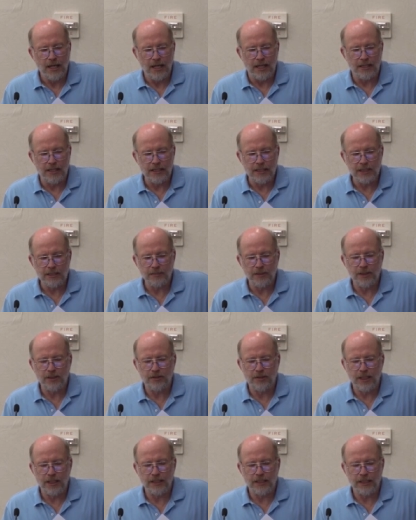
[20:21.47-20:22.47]
And this has been
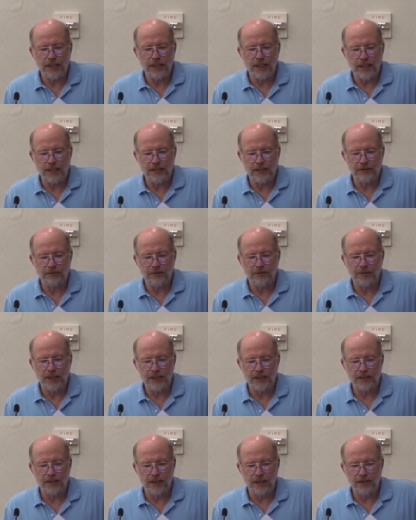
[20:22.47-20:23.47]
trying to collect
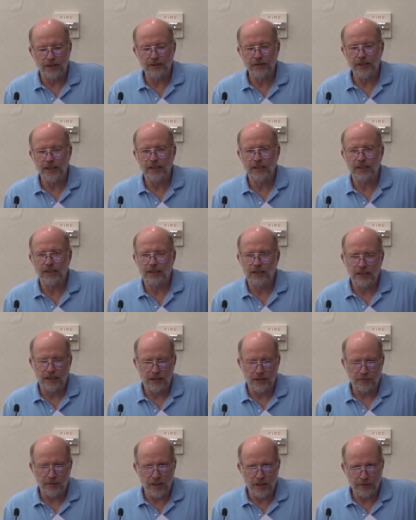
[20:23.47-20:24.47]
information not only on
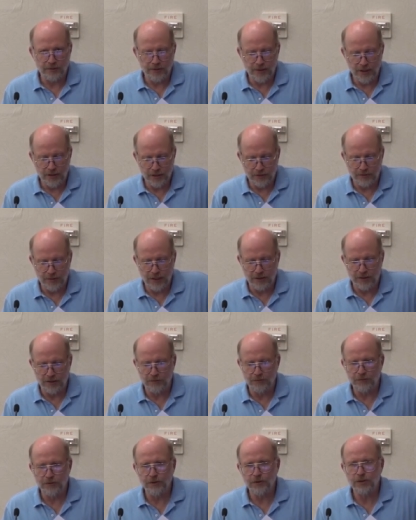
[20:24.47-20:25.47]
the polyphenols found in
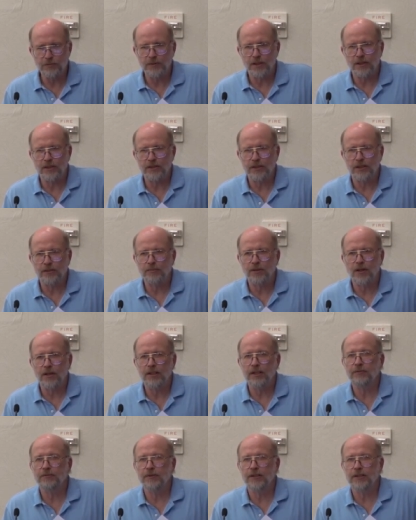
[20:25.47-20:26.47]
foods, but also the
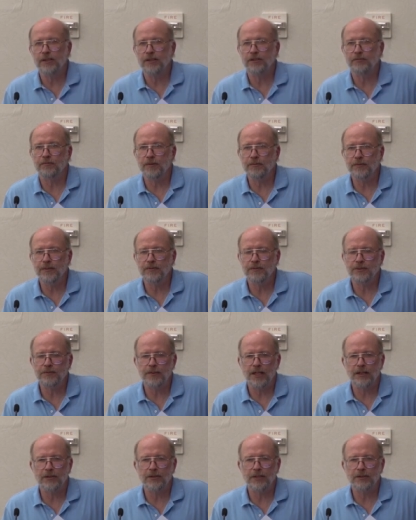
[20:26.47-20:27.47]
polyphenol derivatives
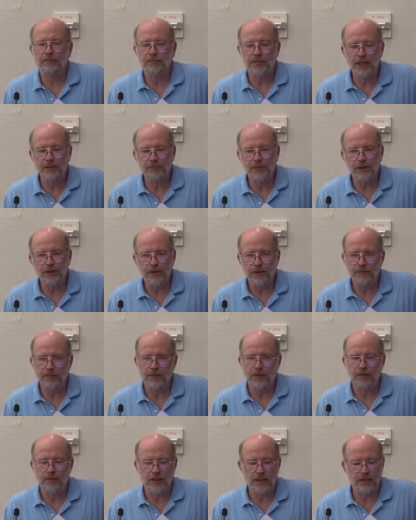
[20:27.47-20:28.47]
found in people,
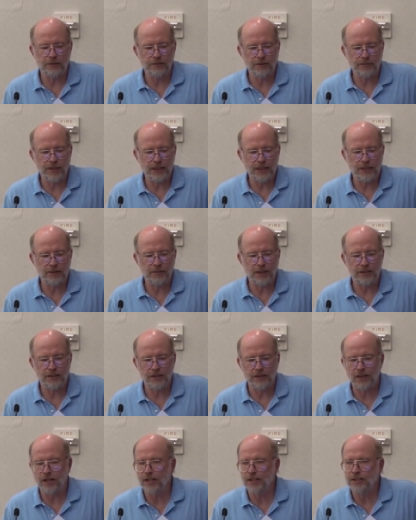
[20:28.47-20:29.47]
with information about
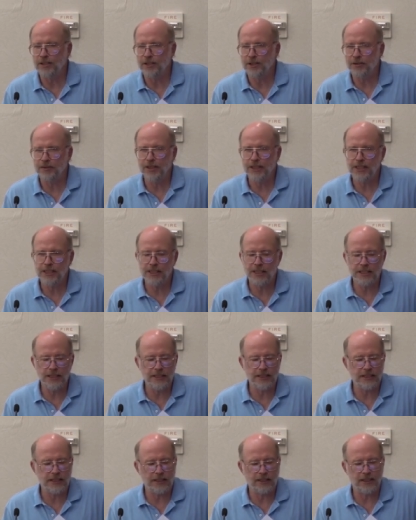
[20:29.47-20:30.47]
their
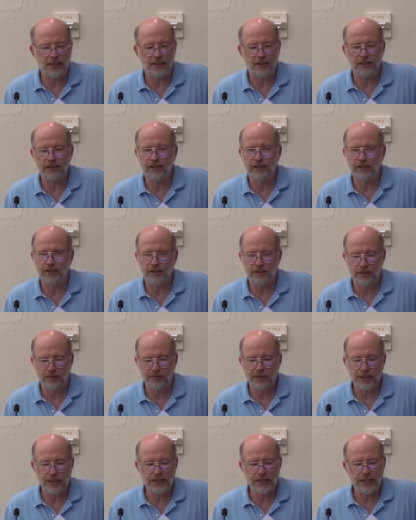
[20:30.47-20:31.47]
concentrations and their
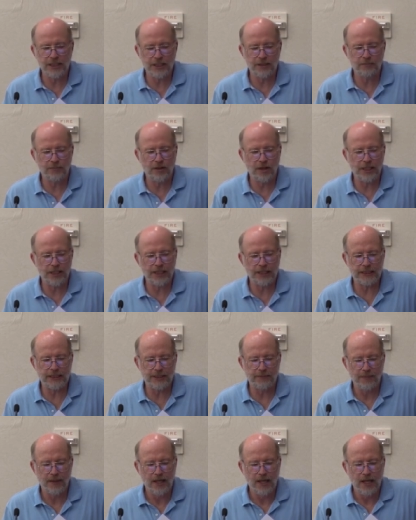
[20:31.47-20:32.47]
derivatization
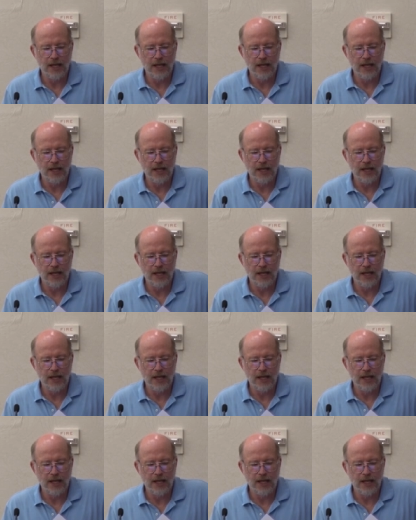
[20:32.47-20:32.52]
products,